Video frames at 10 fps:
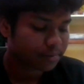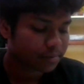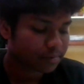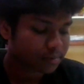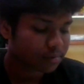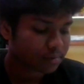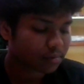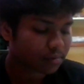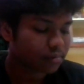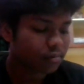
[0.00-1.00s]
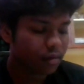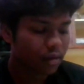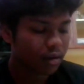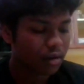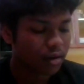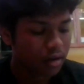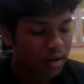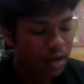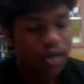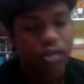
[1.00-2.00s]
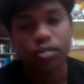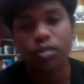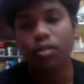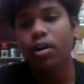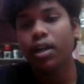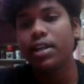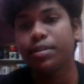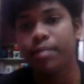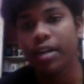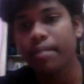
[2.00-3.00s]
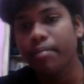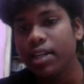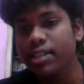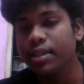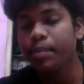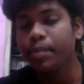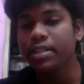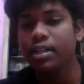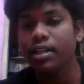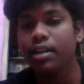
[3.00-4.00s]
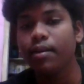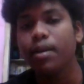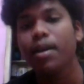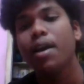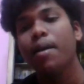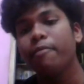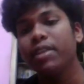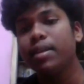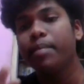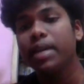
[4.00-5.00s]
So a decimal number is represented with the base 10 or d,